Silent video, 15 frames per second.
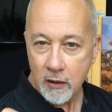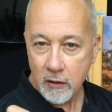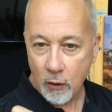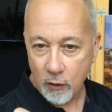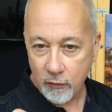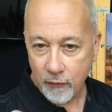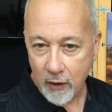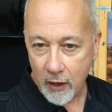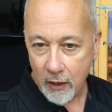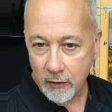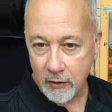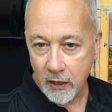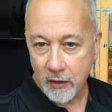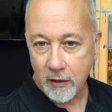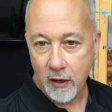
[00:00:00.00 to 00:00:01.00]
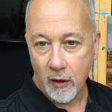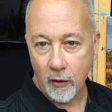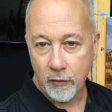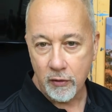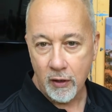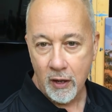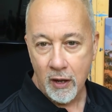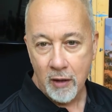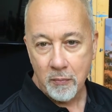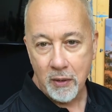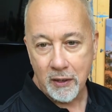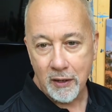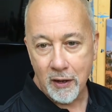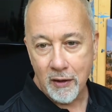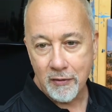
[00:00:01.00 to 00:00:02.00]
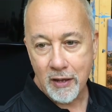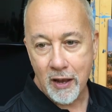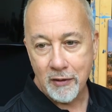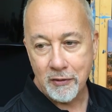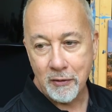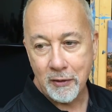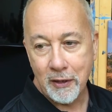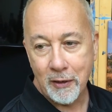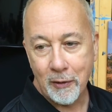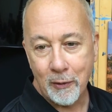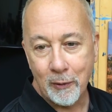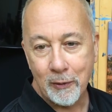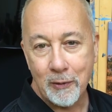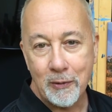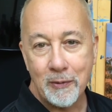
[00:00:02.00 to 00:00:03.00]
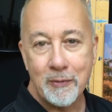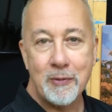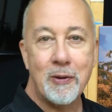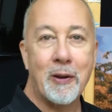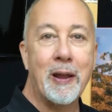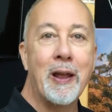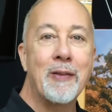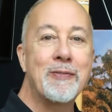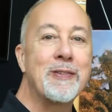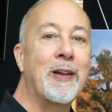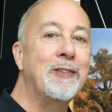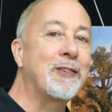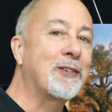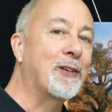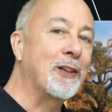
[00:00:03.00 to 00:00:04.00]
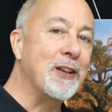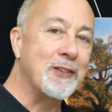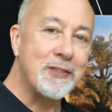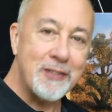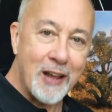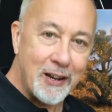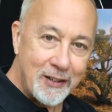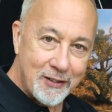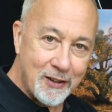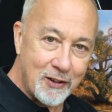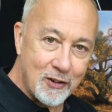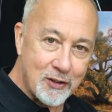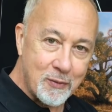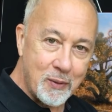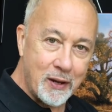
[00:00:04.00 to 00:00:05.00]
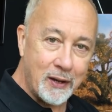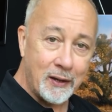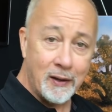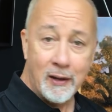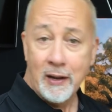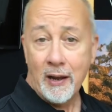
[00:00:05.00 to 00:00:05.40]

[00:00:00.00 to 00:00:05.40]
those fine details. Because as you get older, your hand's not necessarily as steady as it used to be.